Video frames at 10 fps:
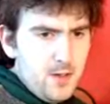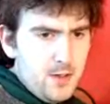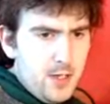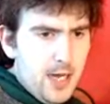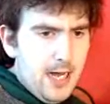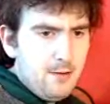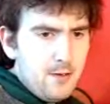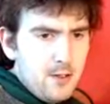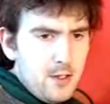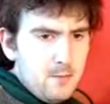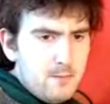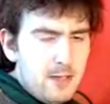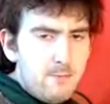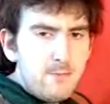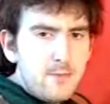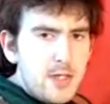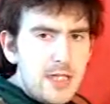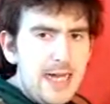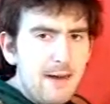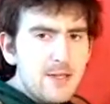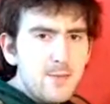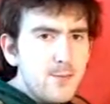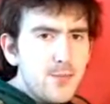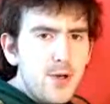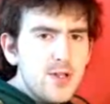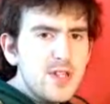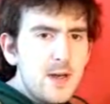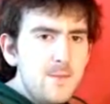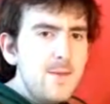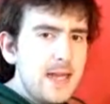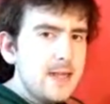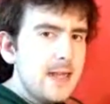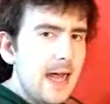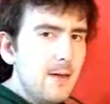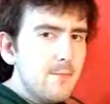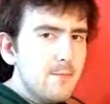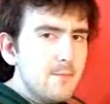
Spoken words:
Yeah, I mean, you'd have to put something in there.